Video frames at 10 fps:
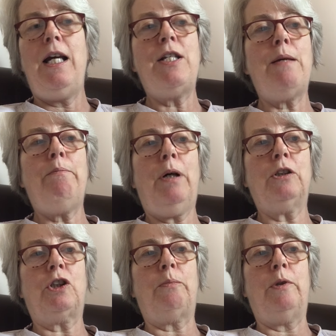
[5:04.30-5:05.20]
is
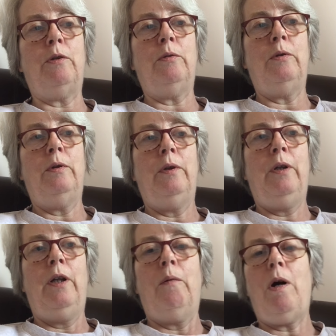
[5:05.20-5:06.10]
impossible
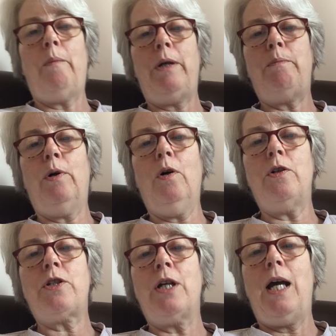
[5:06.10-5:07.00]
when we
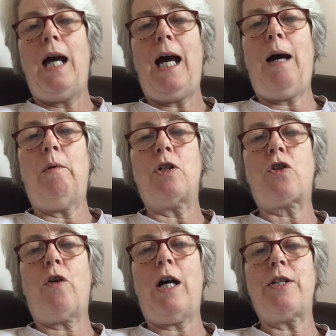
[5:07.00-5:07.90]
put our
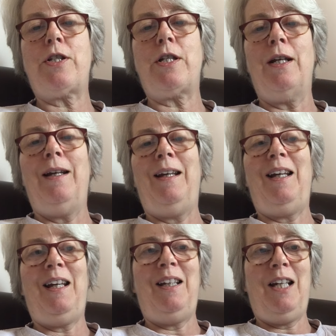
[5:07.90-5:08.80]
trust
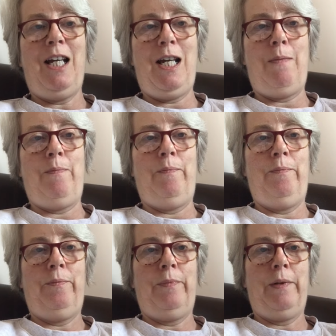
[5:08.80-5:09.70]
in Him.
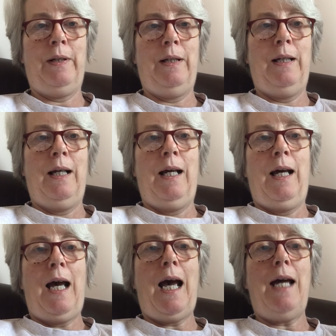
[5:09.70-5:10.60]

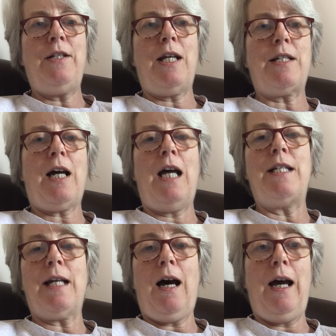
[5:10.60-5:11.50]
And as
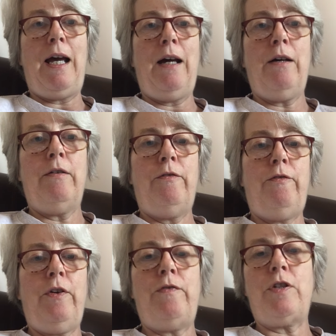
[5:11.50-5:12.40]
Isaiah
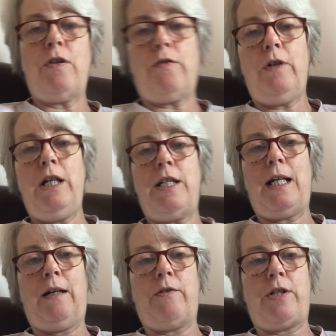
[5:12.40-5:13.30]
53
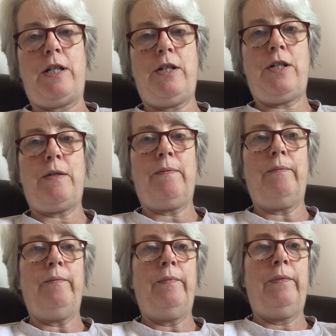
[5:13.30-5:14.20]
tells us,
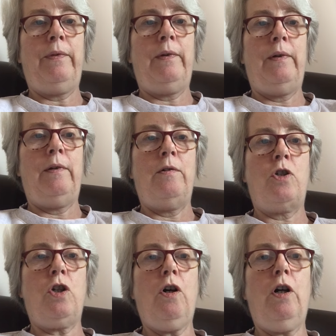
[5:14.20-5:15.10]

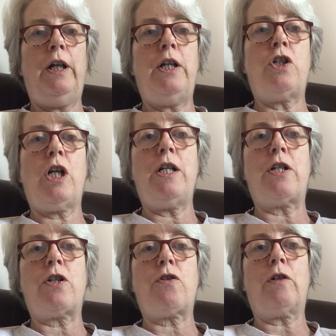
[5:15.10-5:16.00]
surely
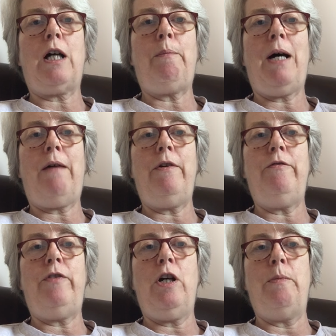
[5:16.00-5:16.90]
Jesus took up our
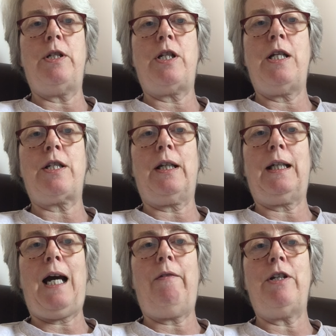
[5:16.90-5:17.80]
infirmities and
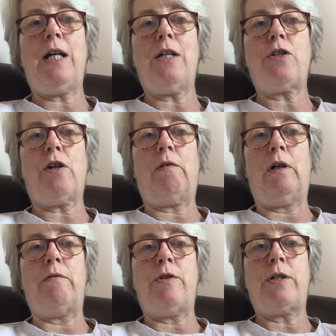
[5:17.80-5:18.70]
carried our
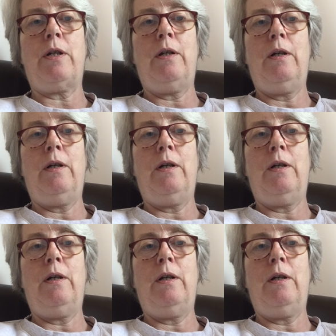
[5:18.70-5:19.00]
sorrows.